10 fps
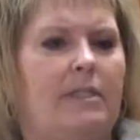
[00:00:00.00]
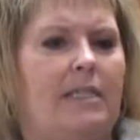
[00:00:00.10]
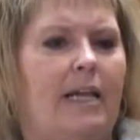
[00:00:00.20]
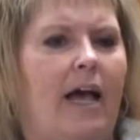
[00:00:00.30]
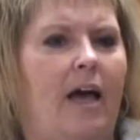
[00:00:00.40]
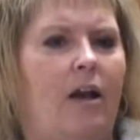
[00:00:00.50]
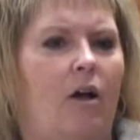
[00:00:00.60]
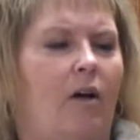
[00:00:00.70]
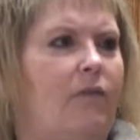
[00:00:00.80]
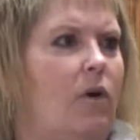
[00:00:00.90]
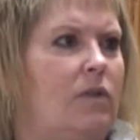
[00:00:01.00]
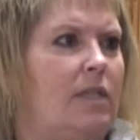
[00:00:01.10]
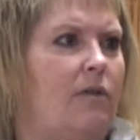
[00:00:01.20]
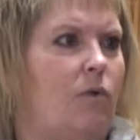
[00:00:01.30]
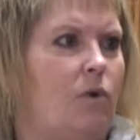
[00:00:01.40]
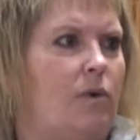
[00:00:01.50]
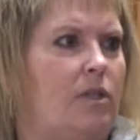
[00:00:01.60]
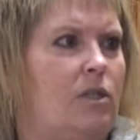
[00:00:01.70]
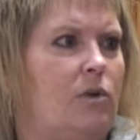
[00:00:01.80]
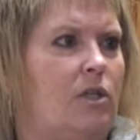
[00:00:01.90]
they cut off outside voter
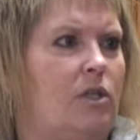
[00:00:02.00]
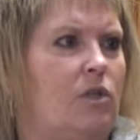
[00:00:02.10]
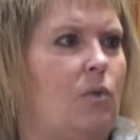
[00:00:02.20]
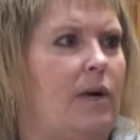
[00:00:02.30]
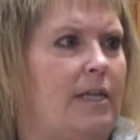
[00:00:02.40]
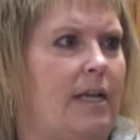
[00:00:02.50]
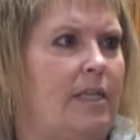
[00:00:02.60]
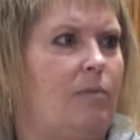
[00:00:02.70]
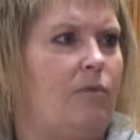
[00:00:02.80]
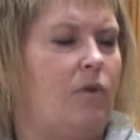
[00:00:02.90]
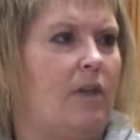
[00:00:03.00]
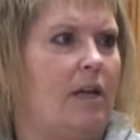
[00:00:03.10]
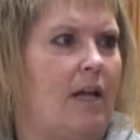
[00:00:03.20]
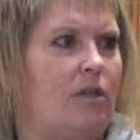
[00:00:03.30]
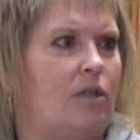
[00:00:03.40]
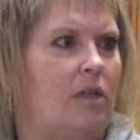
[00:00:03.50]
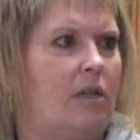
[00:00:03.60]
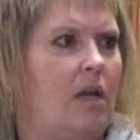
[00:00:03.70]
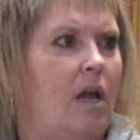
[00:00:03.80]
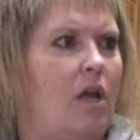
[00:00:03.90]
registration 20 days before the election.
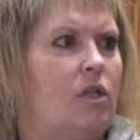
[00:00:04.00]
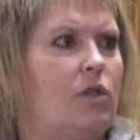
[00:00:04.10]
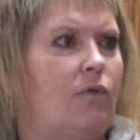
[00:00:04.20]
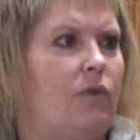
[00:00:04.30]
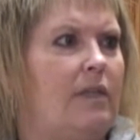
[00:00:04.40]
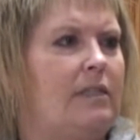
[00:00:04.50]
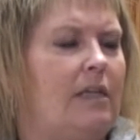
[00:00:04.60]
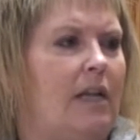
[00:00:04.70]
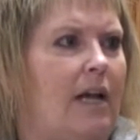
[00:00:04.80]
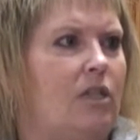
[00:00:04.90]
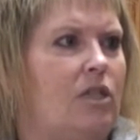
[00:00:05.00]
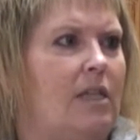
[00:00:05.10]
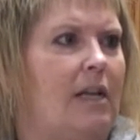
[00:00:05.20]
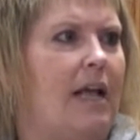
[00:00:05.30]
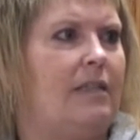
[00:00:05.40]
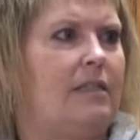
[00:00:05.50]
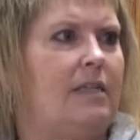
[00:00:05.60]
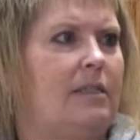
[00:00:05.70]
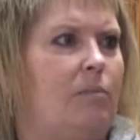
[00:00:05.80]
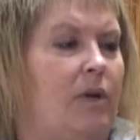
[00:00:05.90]
So for this election, the last day
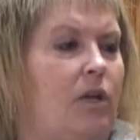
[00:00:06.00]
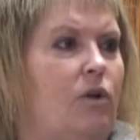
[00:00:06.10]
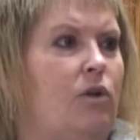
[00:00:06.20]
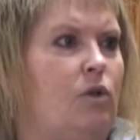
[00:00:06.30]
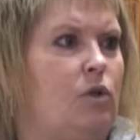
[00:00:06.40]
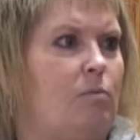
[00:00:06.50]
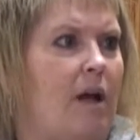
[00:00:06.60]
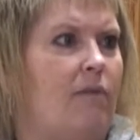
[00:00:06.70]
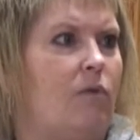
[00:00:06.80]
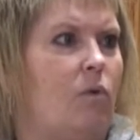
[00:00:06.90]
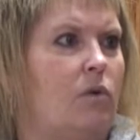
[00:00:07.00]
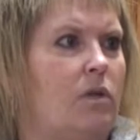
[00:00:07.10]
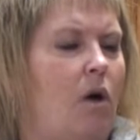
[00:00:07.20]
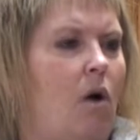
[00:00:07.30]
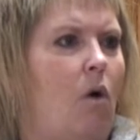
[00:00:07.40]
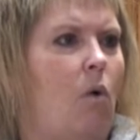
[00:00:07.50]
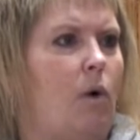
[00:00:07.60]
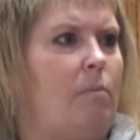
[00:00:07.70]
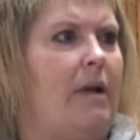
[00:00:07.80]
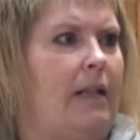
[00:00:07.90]
somebody could use My Vote or
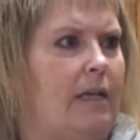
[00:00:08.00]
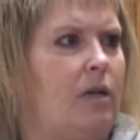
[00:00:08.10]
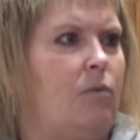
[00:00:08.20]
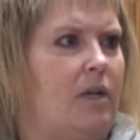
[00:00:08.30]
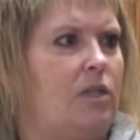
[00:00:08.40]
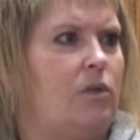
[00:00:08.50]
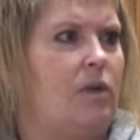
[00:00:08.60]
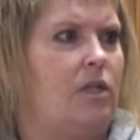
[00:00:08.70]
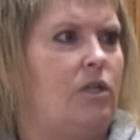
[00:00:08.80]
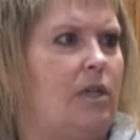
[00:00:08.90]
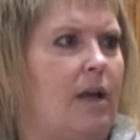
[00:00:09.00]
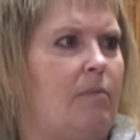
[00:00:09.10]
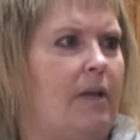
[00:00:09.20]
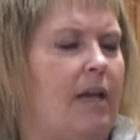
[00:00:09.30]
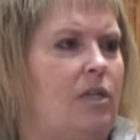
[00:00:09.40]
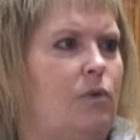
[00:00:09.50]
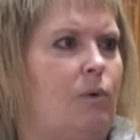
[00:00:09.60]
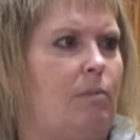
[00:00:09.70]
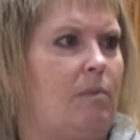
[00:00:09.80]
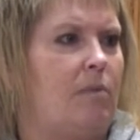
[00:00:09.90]
mail in a registration application
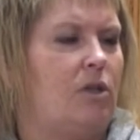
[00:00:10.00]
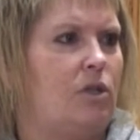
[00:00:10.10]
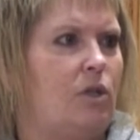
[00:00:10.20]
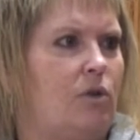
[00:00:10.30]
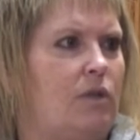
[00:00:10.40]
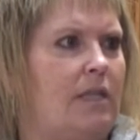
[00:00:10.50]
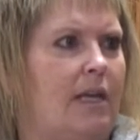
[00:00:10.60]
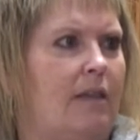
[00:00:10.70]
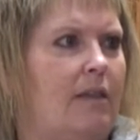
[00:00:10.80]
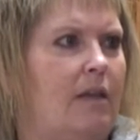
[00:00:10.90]
would be March 13th.